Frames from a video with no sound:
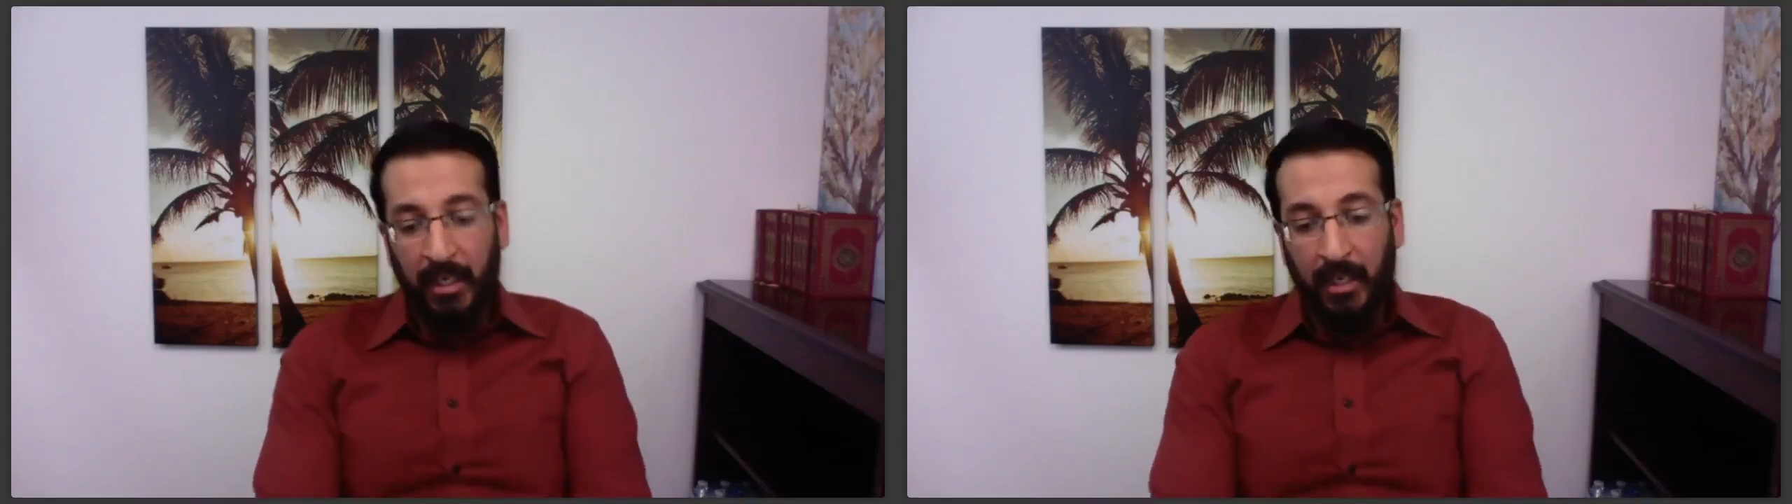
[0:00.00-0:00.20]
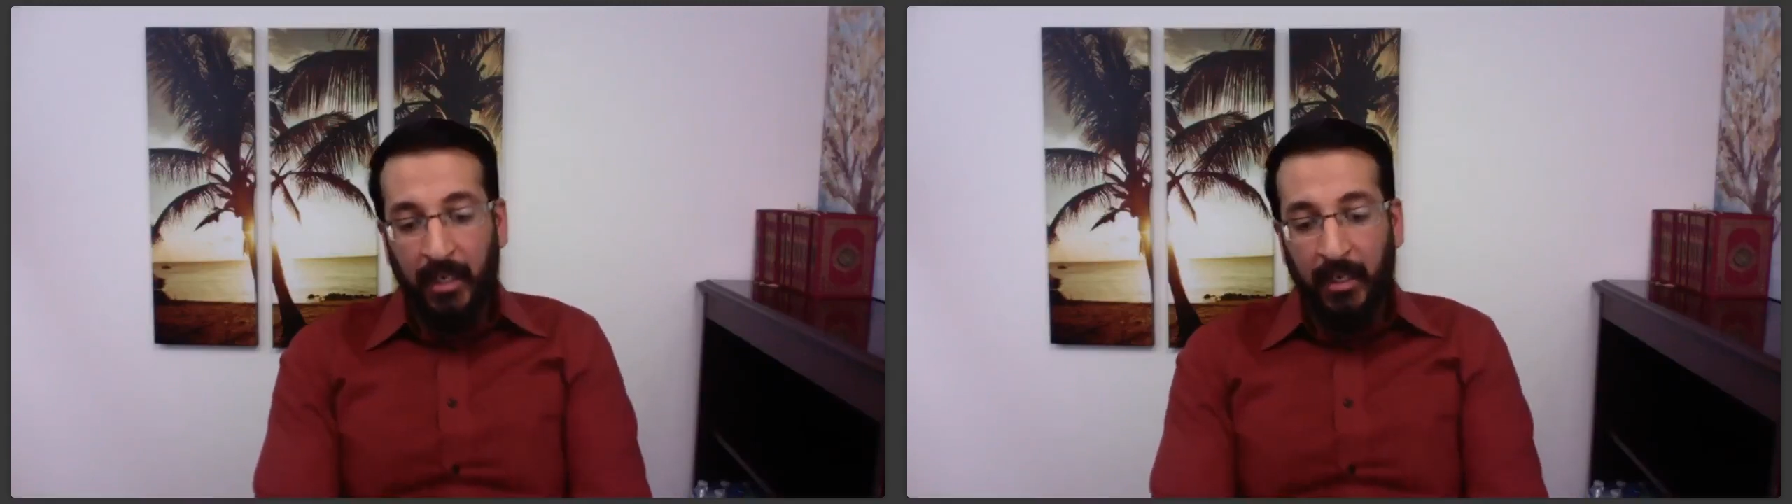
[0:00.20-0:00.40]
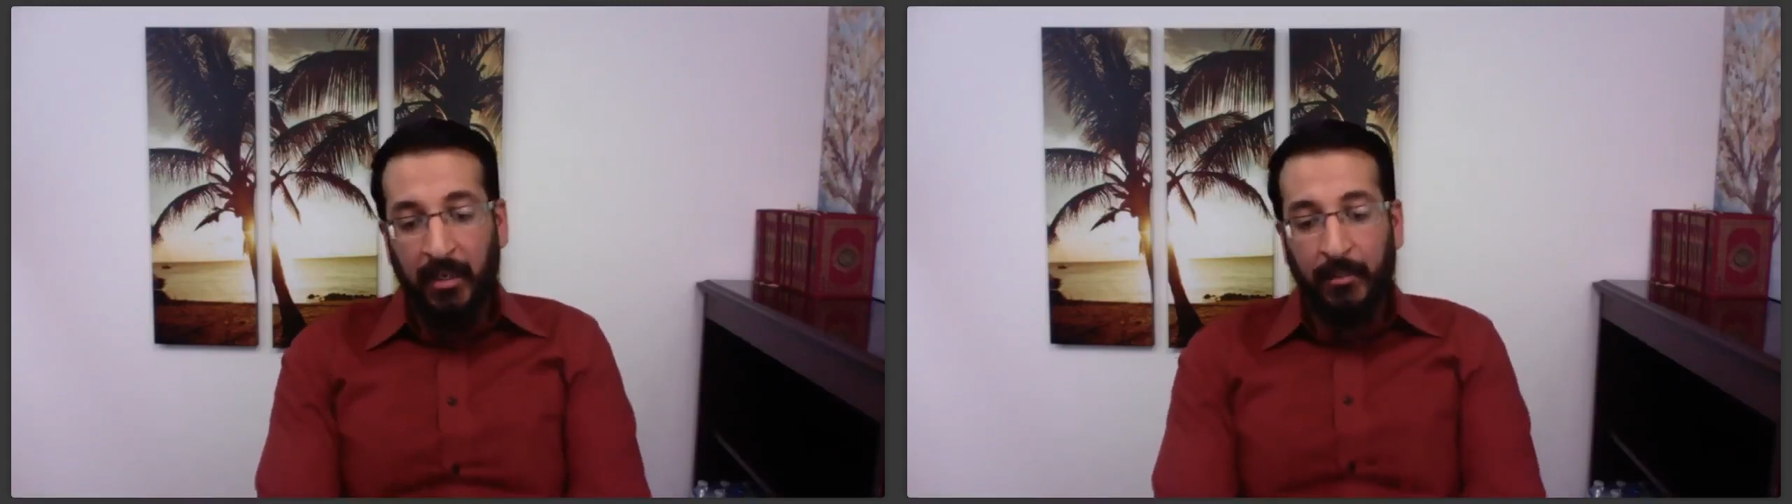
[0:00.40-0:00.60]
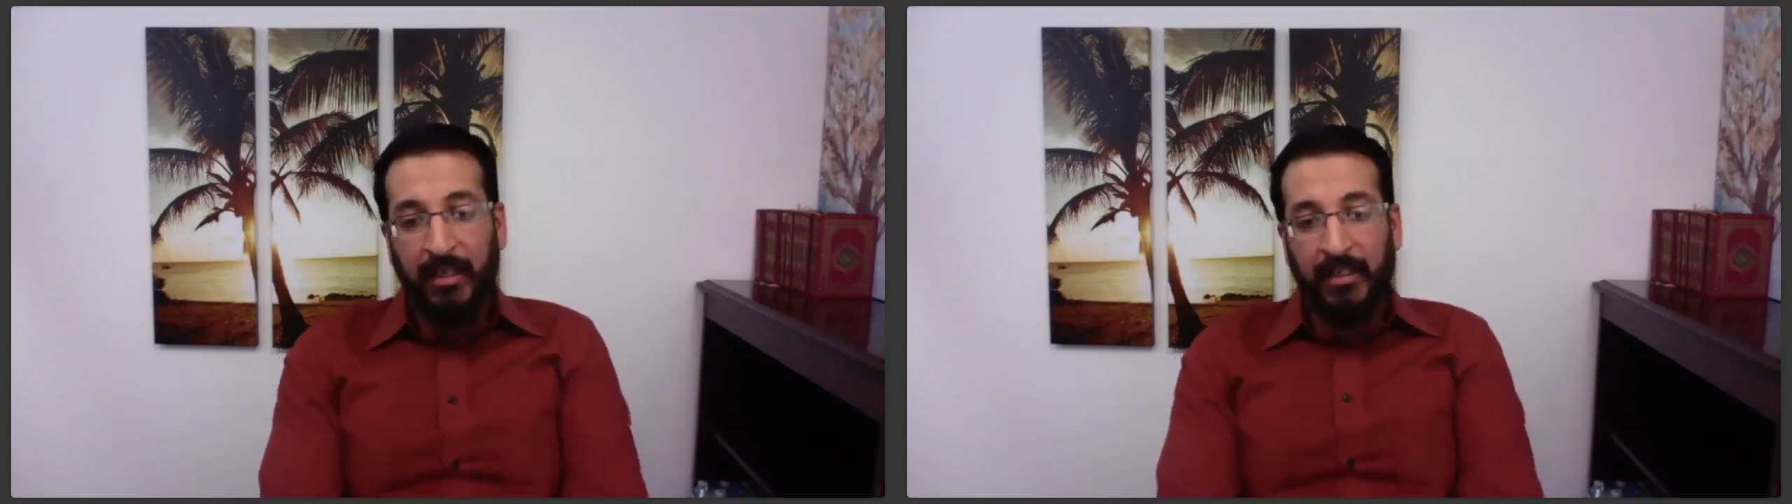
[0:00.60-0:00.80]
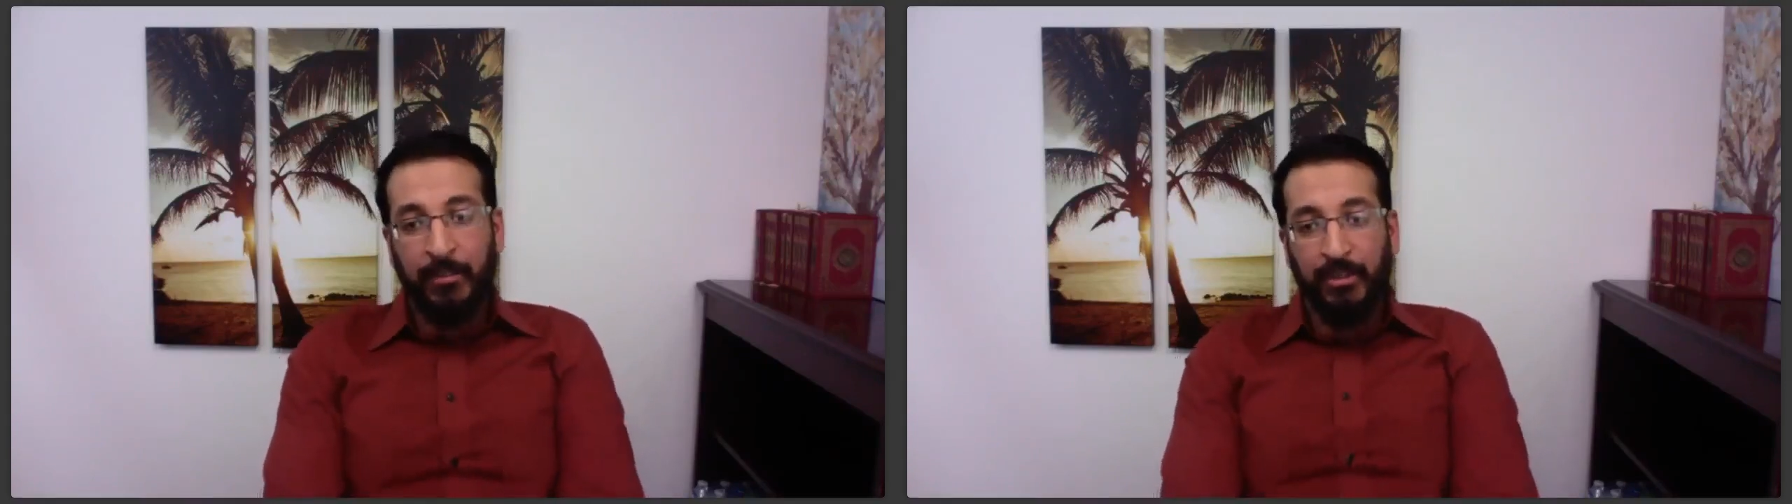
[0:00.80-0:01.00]

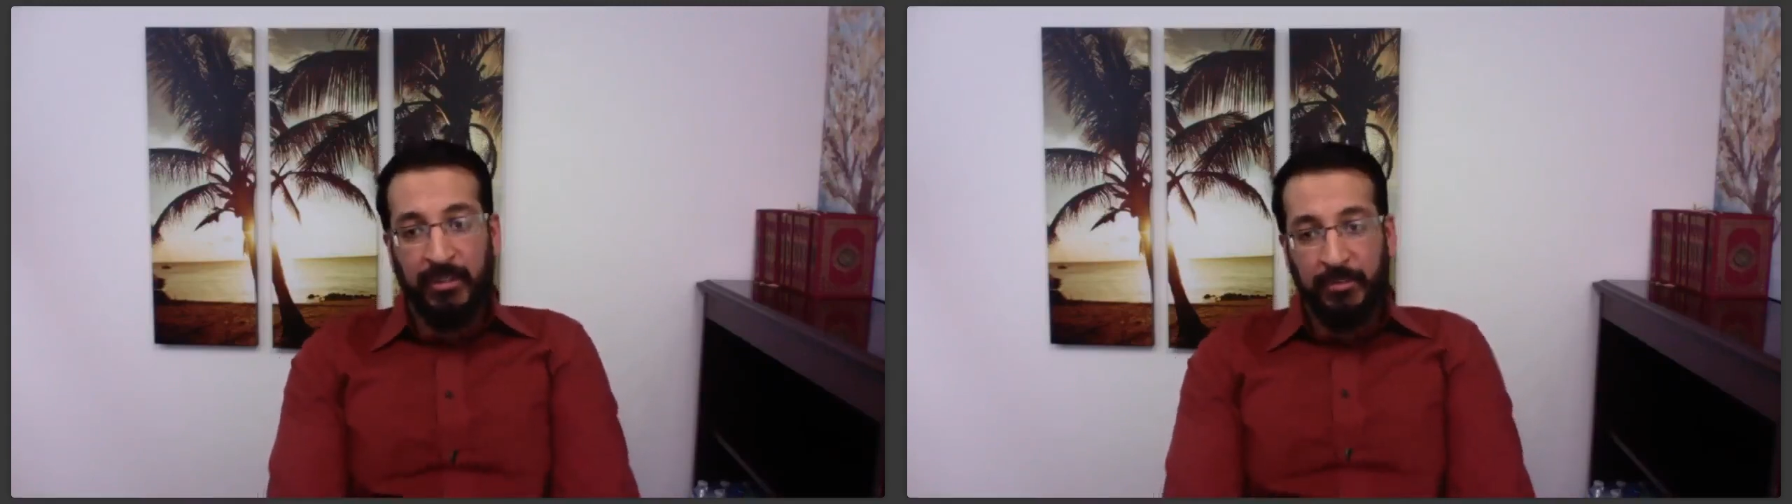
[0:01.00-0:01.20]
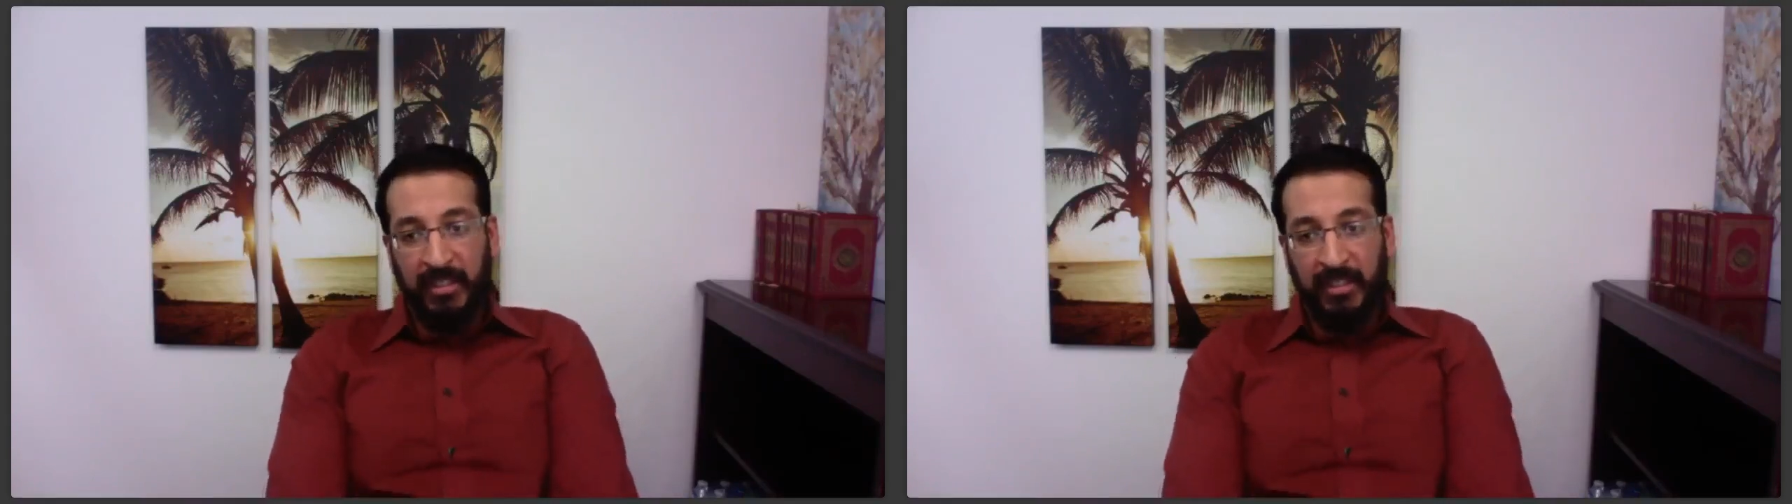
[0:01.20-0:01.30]
by a Muslim